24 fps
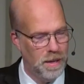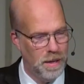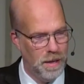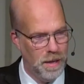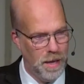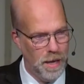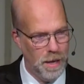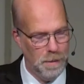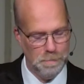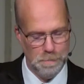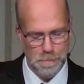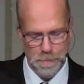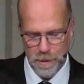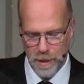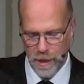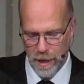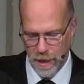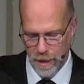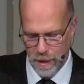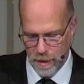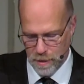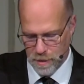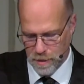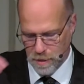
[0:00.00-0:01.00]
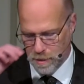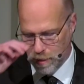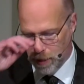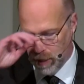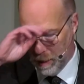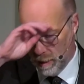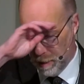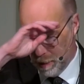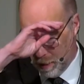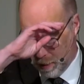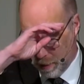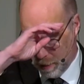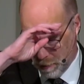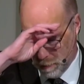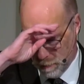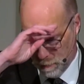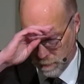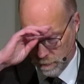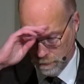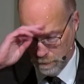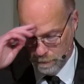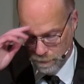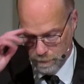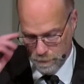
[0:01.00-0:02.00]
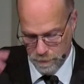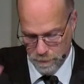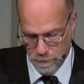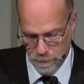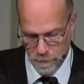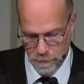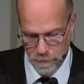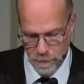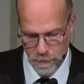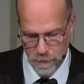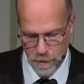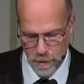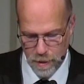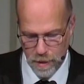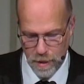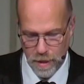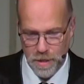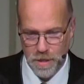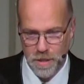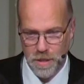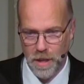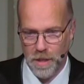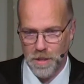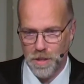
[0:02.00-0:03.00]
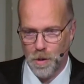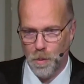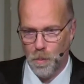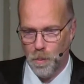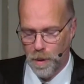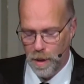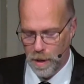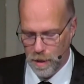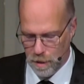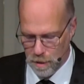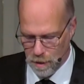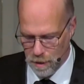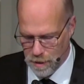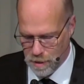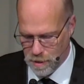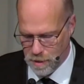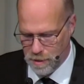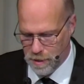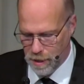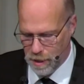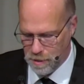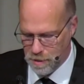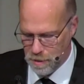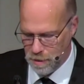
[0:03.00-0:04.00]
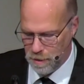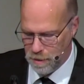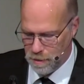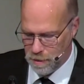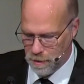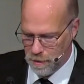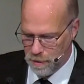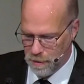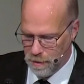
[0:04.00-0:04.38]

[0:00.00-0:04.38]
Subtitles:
and plant seed in such a waterless desert,